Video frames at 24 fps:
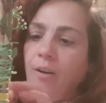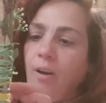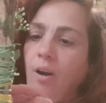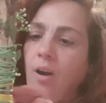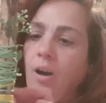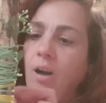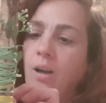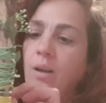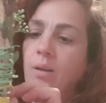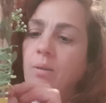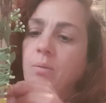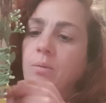
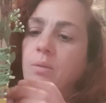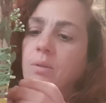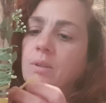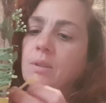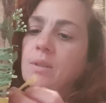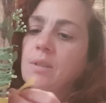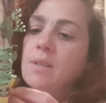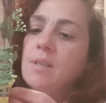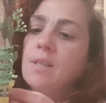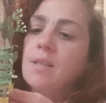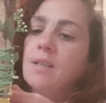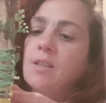I
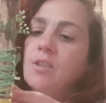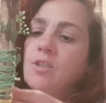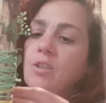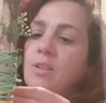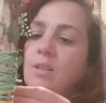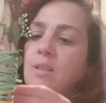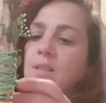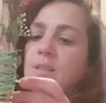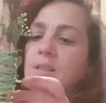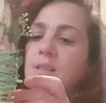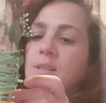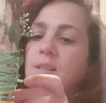was
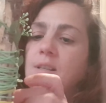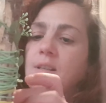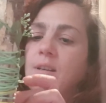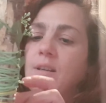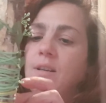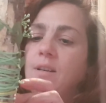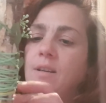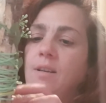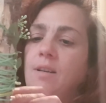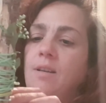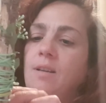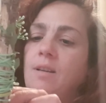just
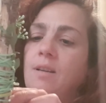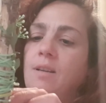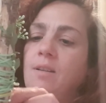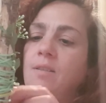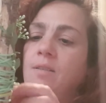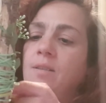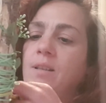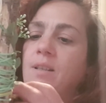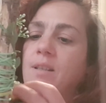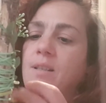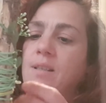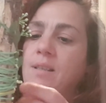
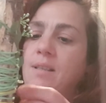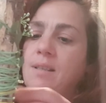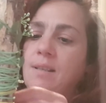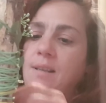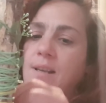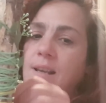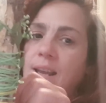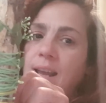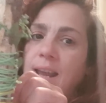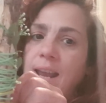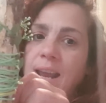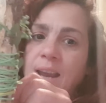this
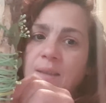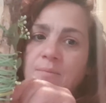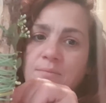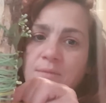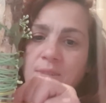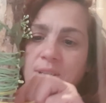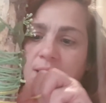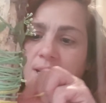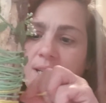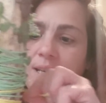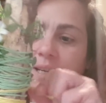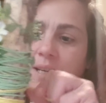
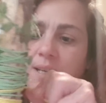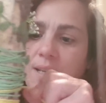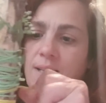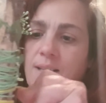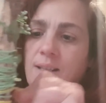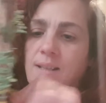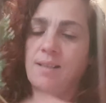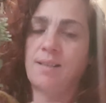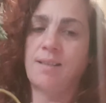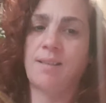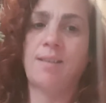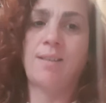empty,
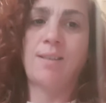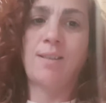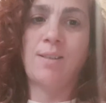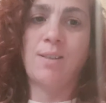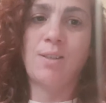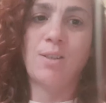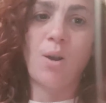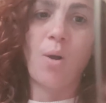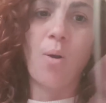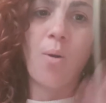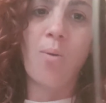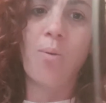
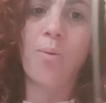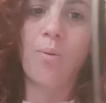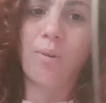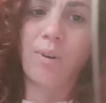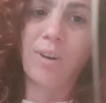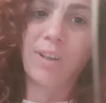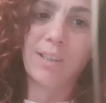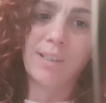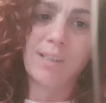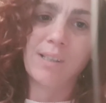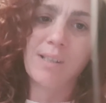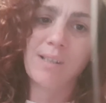
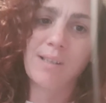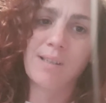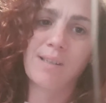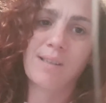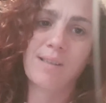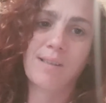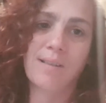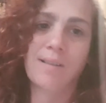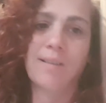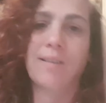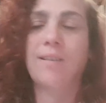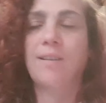
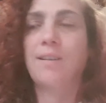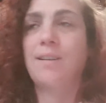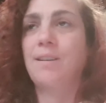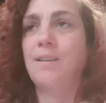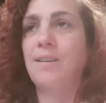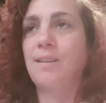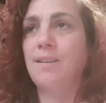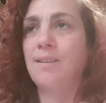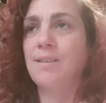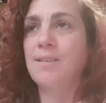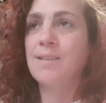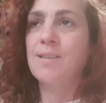soulless
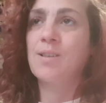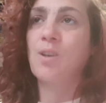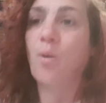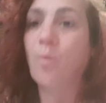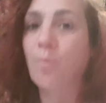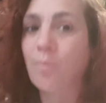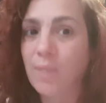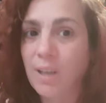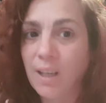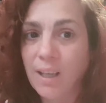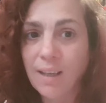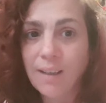
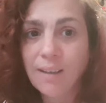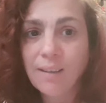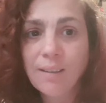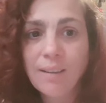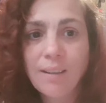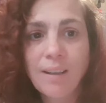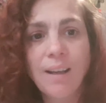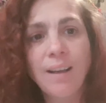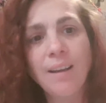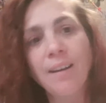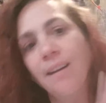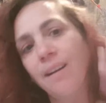zombie,
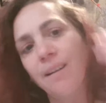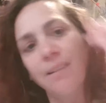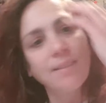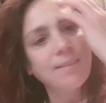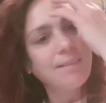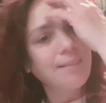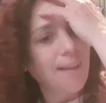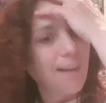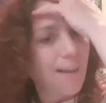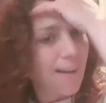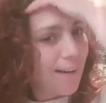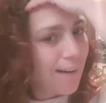and I was
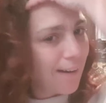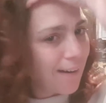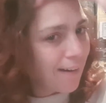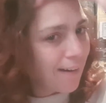like,